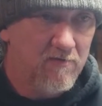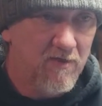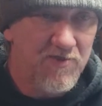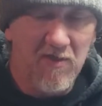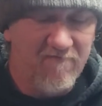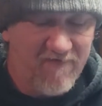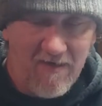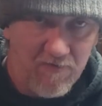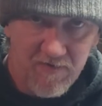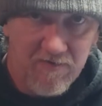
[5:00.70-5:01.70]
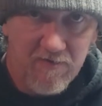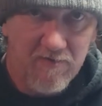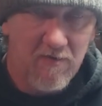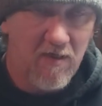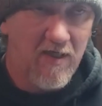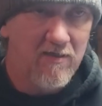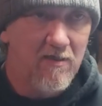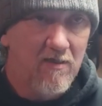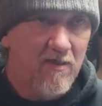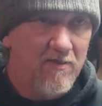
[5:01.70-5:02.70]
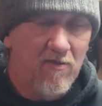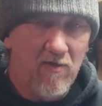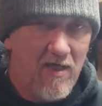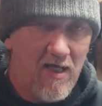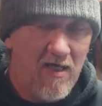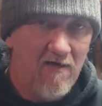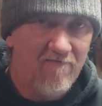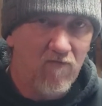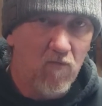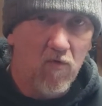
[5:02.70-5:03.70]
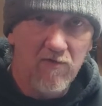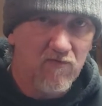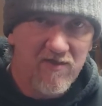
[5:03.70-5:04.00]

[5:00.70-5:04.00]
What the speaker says: it's unfounded. all right? And they only have one